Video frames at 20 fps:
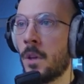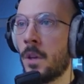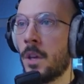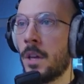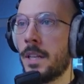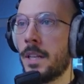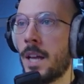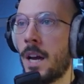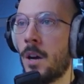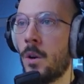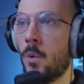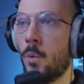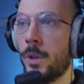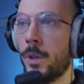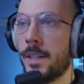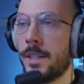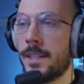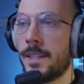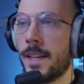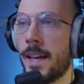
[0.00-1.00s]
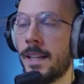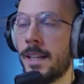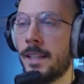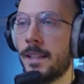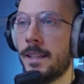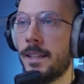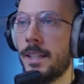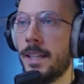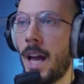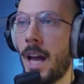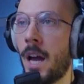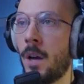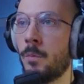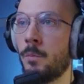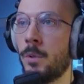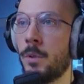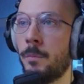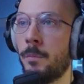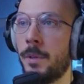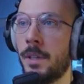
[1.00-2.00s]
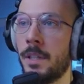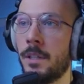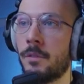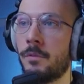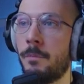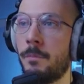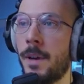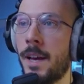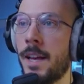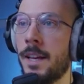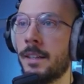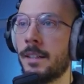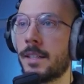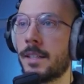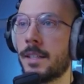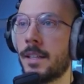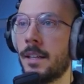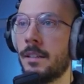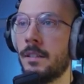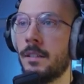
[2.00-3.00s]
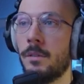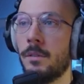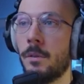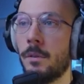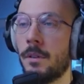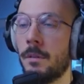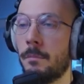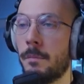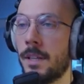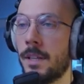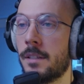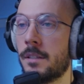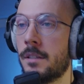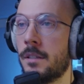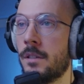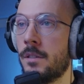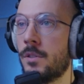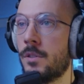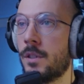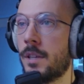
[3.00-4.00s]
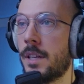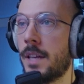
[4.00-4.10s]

Now we can take the output pin of bang, send it to the message,